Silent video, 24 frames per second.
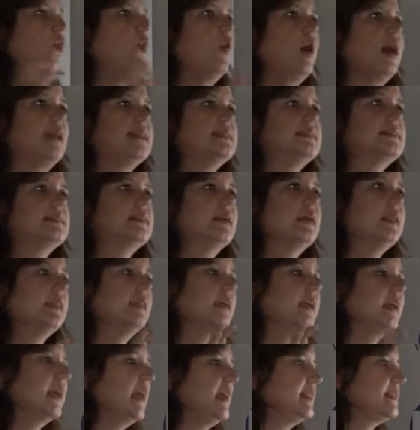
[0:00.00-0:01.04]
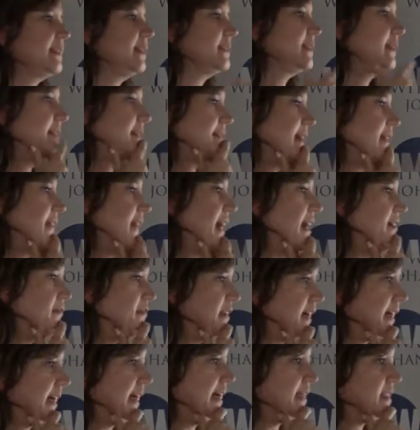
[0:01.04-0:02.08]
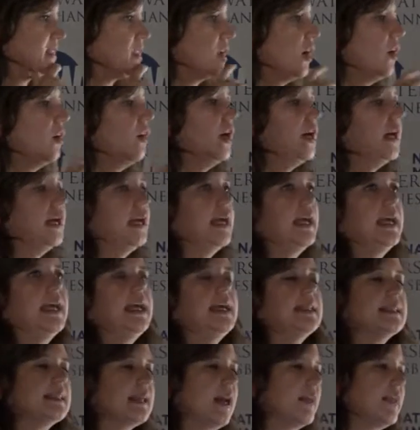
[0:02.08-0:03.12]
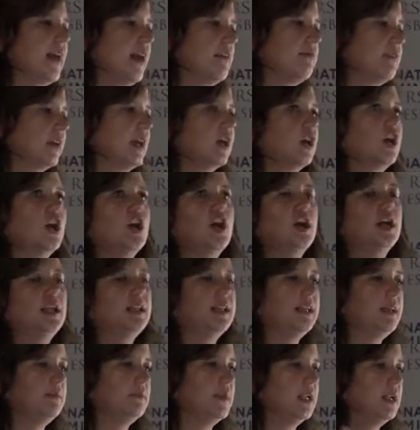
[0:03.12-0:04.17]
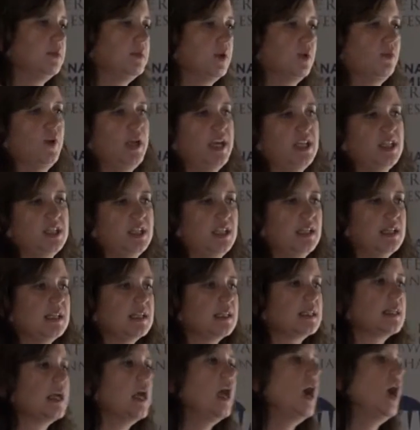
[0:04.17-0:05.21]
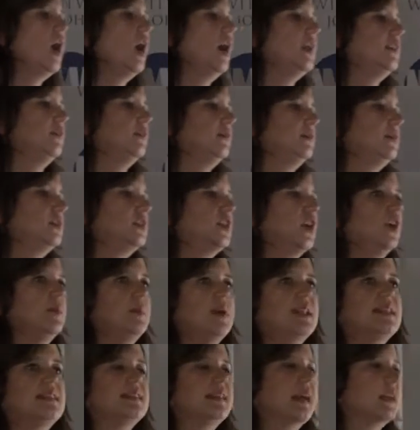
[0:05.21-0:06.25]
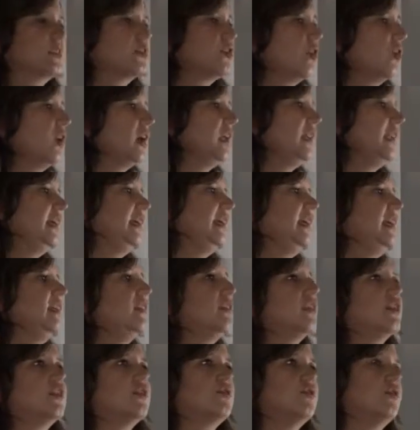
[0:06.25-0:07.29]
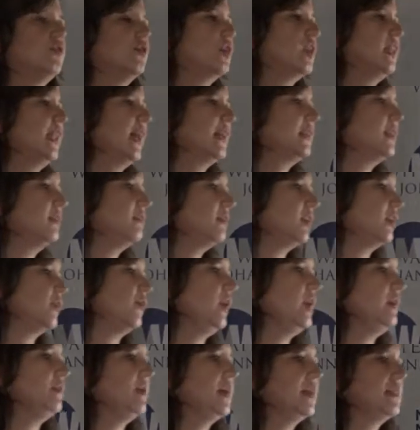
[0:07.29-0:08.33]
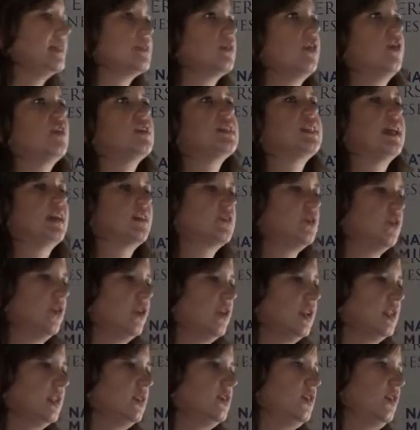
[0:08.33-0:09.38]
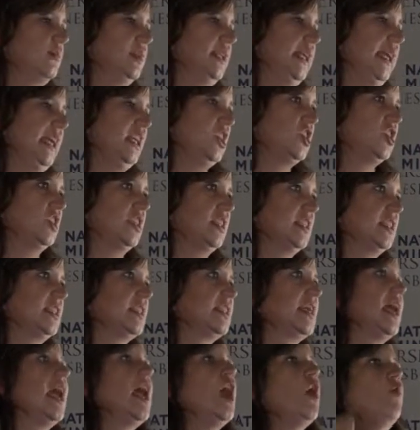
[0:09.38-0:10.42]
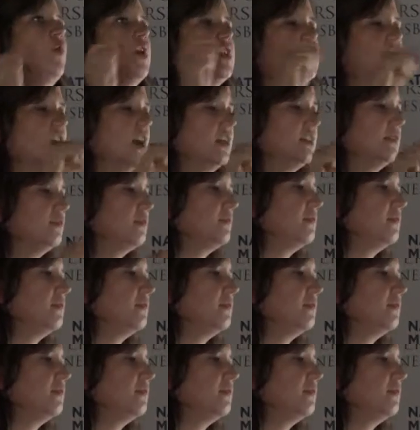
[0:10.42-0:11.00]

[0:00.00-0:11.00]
what the case is in South Africa. So in South Africa, currently, minimum wages are determined sectorally, either through collective agreements or sectoral determinations, which are